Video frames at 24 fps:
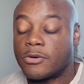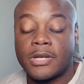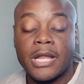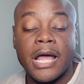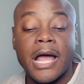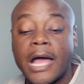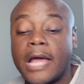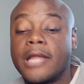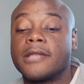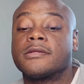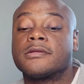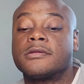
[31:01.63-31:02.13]
or
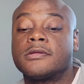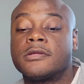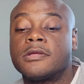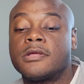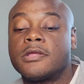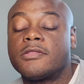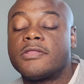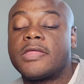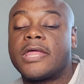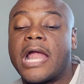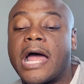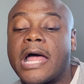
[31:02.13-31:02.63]
not,
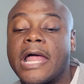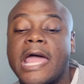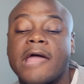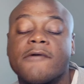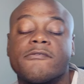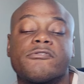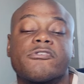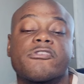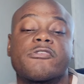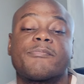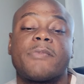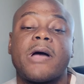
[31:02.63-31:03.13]
that I
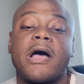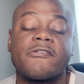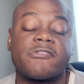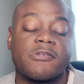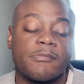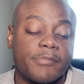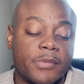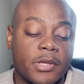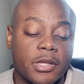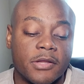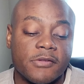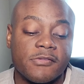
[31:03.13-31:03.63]
have a
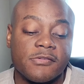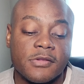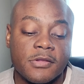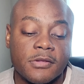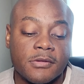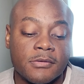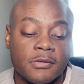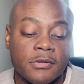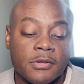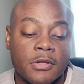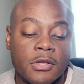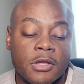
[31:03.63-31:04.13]

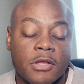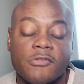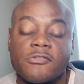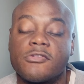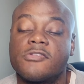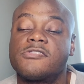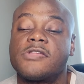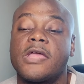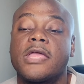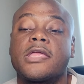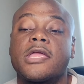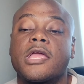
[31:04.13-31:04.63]
responsibility
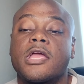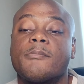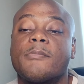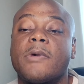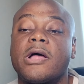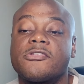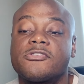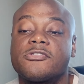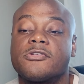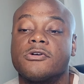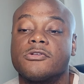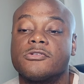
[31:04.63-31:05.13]
to take care
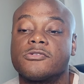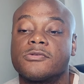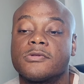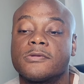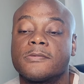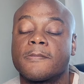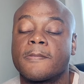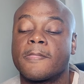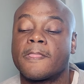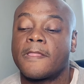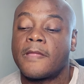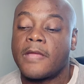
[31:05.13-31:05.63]
of my
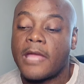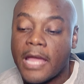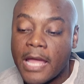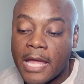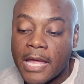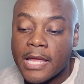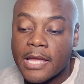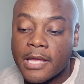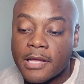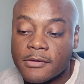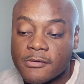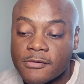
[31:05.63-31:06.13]
children
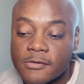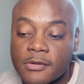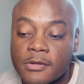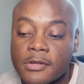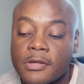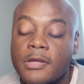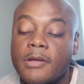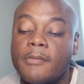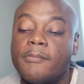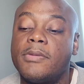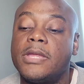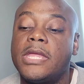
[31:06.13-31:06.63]
and
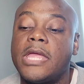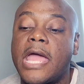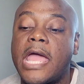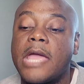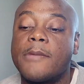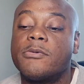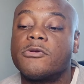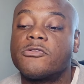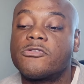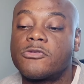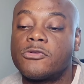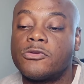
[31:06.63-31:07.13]
be
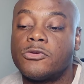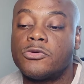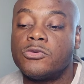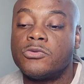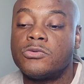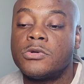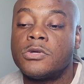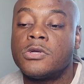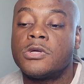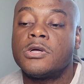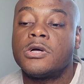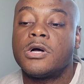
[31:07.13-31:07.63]
able
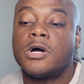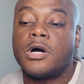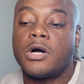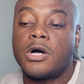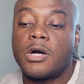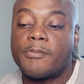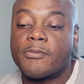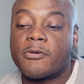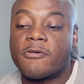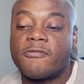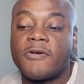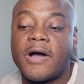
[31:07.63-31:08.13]
to
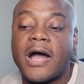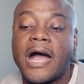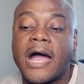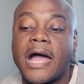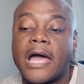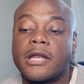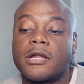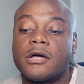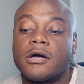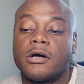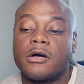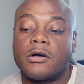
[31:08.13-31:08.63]

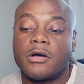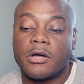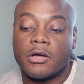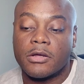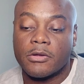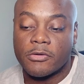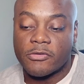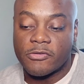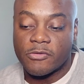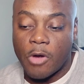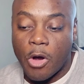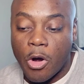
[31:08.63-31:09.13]
provide
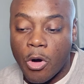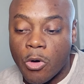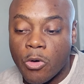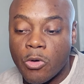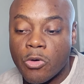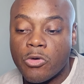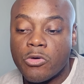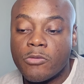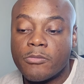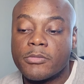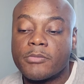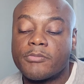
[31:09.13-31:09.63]
a
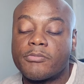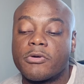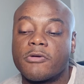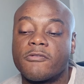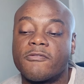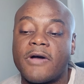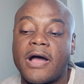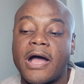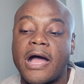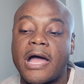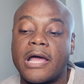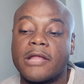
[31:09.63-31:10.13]
home,
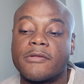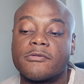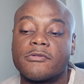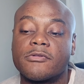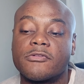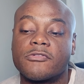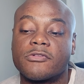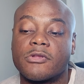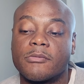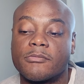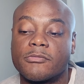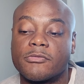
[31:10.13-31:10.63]
provide
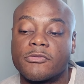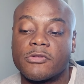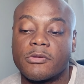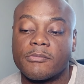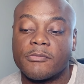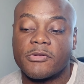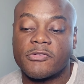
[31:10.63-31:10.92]
some